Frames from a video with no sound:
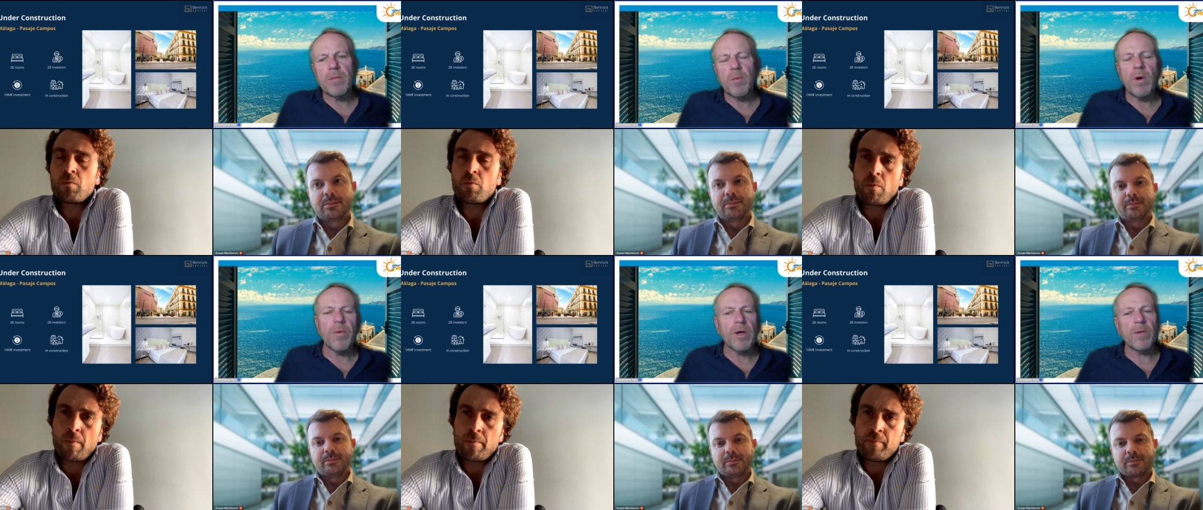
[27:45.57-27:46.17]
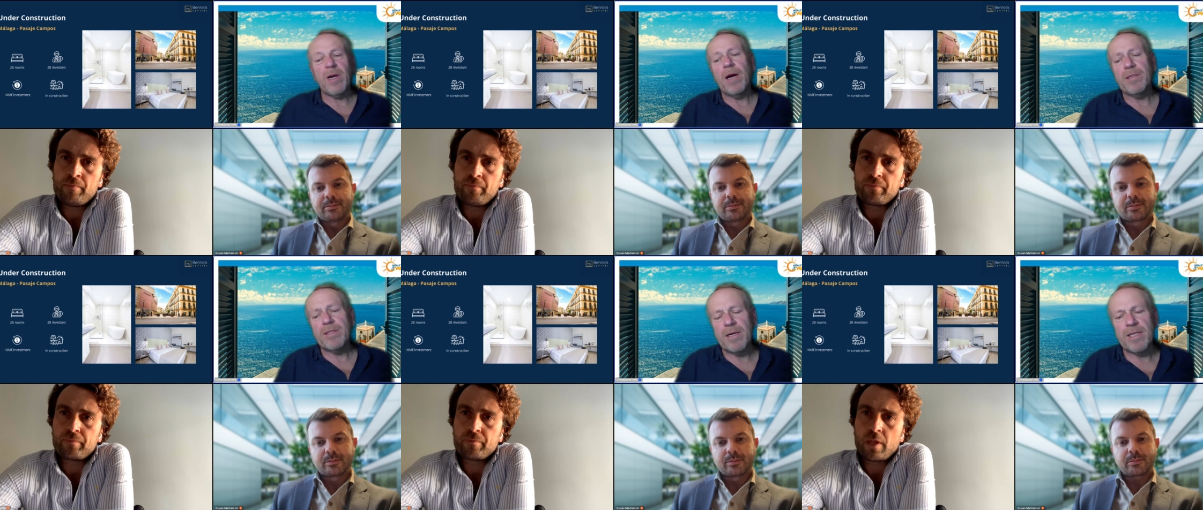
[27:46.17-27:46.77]
Speaker 1: well, we've got uh,
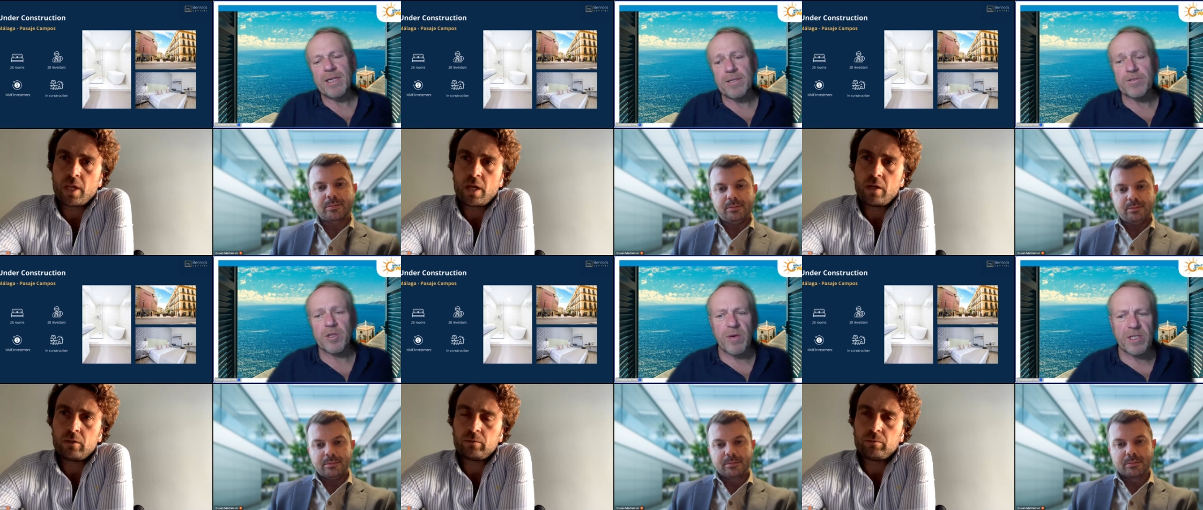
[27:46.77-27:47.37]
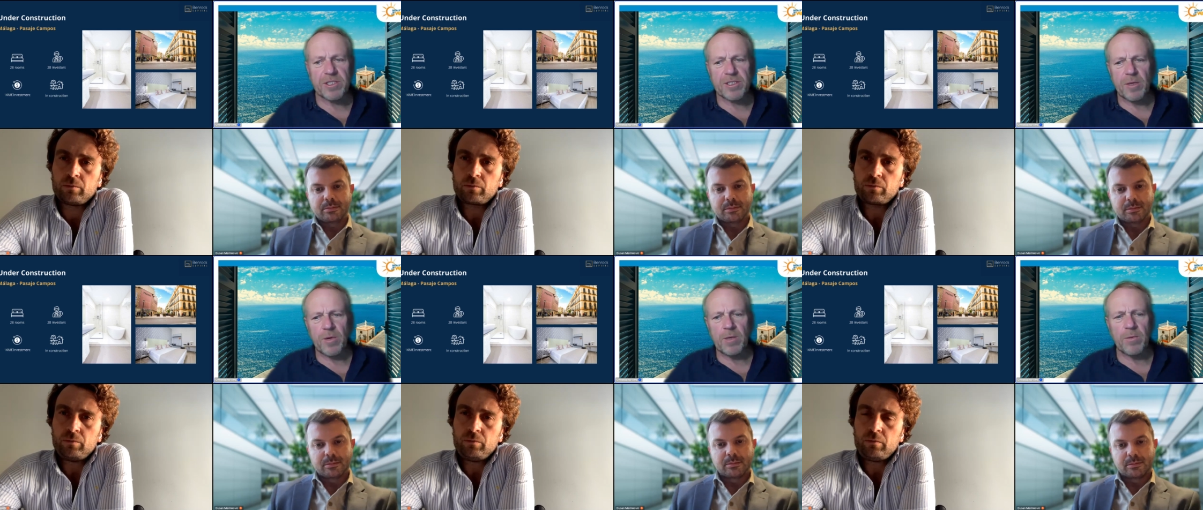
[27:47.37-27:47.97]
there's lots of questions, so
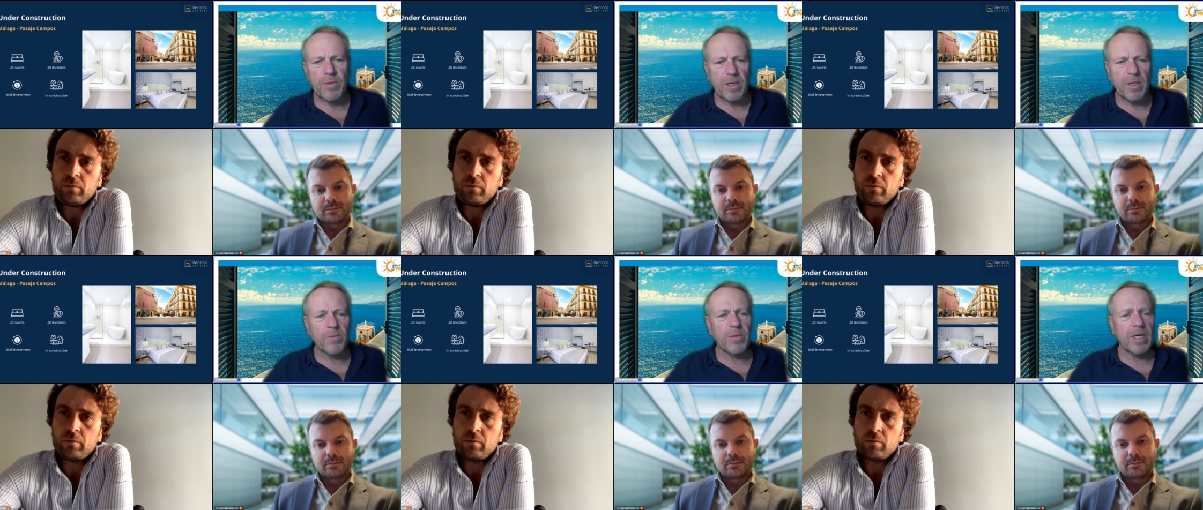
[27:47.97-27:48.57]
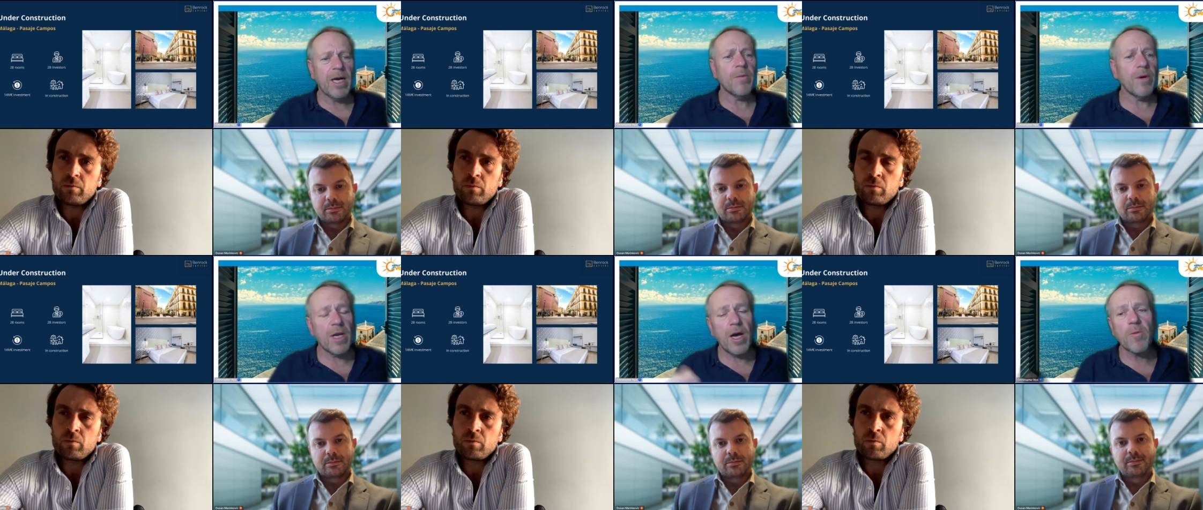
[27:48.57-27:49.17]
we'll we'll uh,
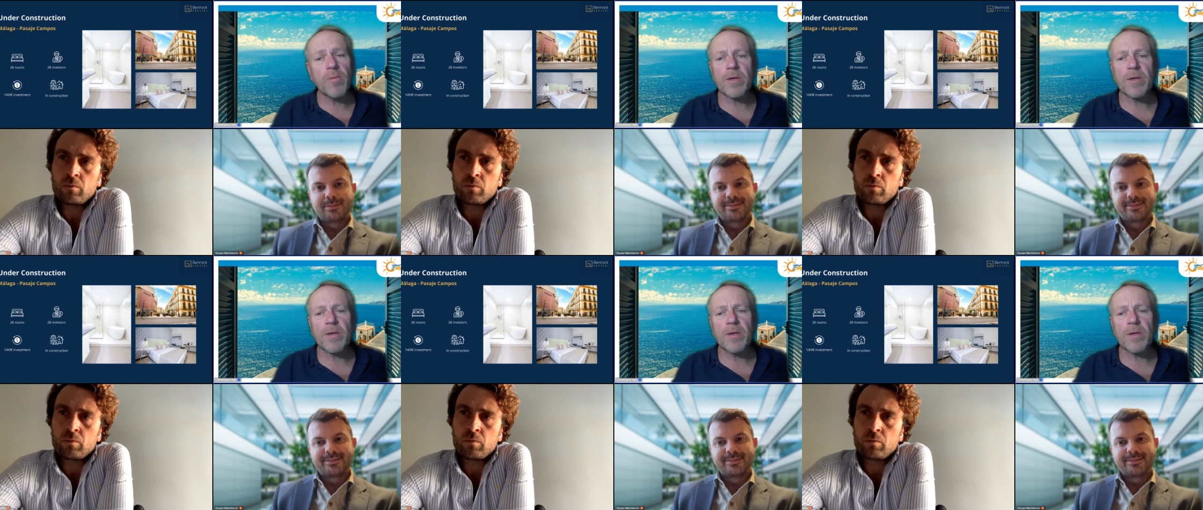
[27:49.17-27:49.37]
we'll hope.